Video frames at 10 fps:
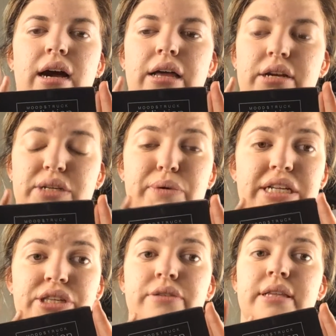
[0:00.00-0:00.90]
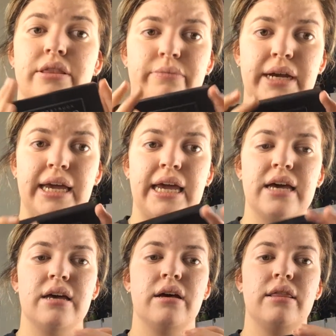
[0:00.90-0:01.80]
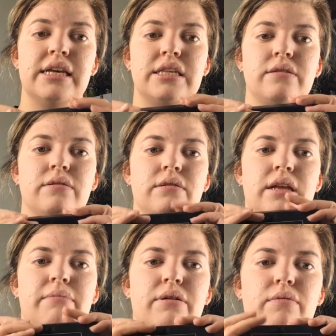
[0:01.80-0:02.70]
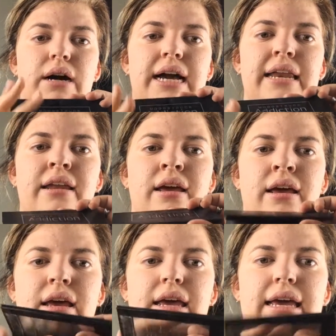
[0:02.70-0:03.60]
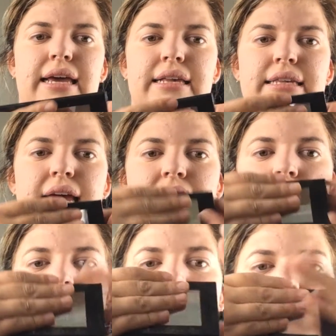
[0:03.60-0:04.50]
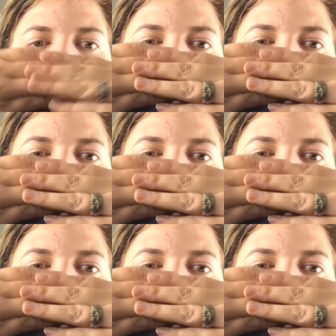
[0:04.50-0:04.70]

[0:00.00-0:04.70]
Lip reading: There's 1, 2, and 3. This number 1 is a